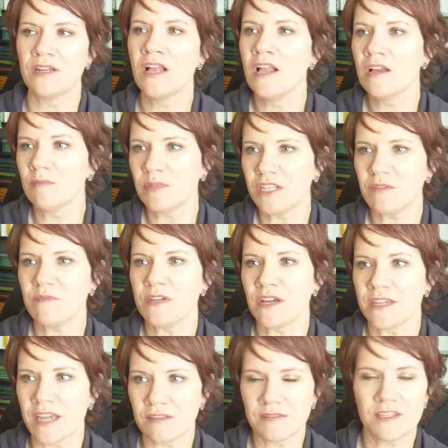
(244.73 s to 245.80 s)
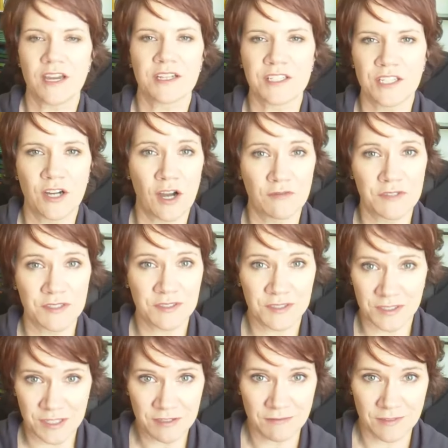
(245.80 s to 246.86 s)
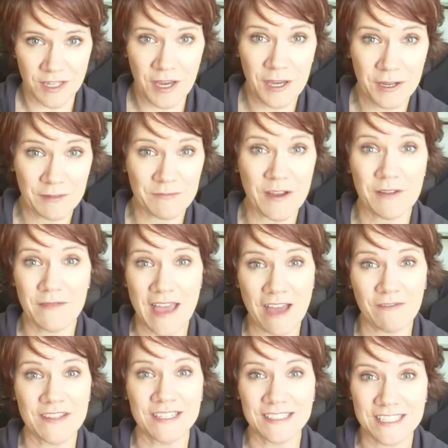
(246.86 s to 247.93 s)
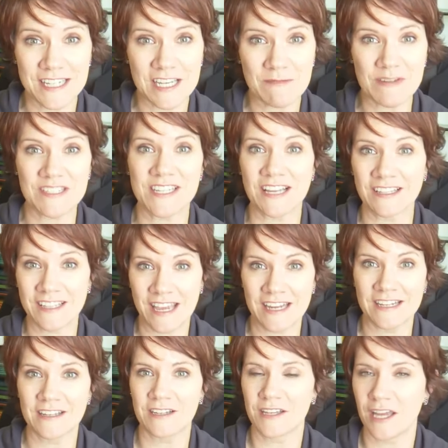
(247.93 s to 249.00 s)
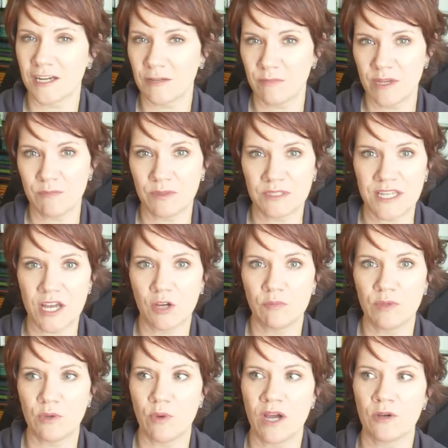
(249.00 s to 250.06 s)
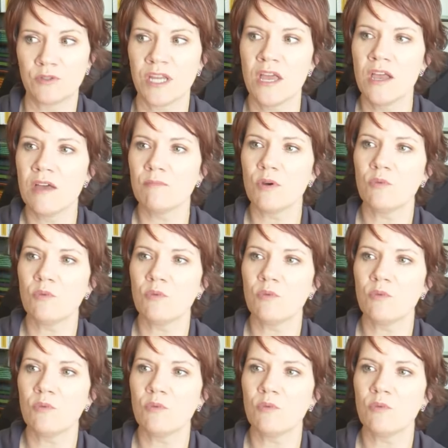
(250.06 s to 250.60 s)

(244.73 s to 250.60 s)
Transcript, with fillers: And believe me, I get the idea, obviously, of having a team and delegating and getting people to help you out.